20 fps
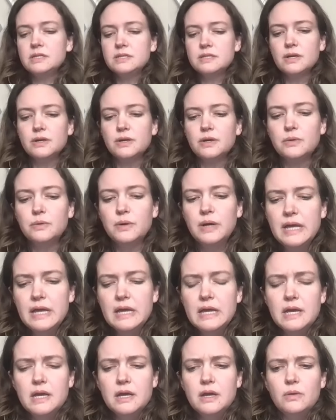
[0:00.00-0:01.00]
So
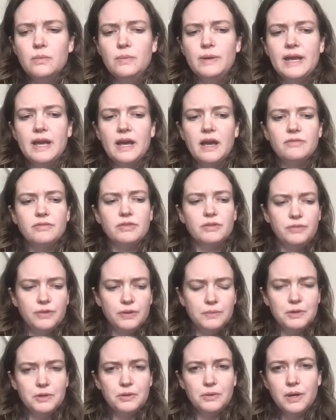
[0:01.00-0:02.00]
we have the
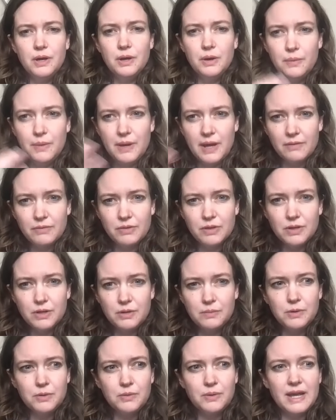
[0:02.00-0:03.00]
full moon, we have the
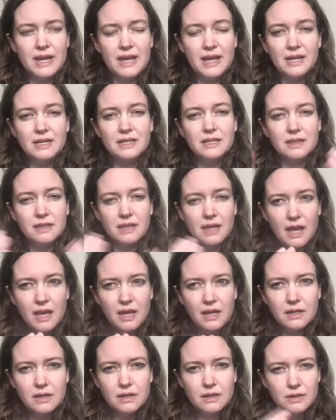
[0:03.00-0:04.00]
new moon, and
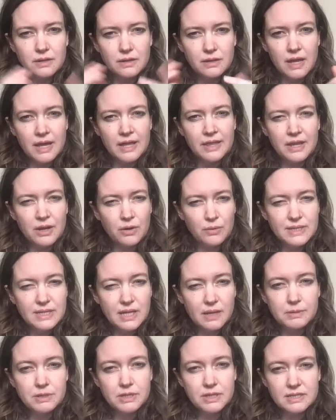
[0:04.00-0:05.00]
that and they always
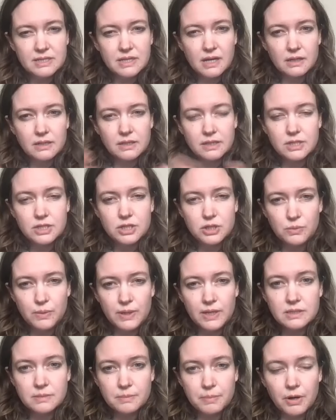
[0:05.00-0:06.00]
happen exactly two
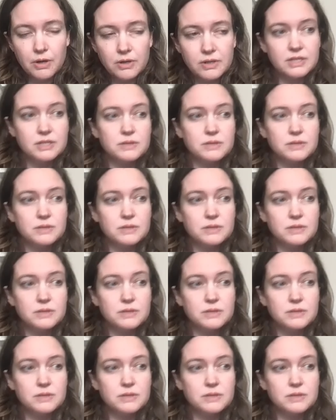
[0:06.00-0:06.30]
weeks apart.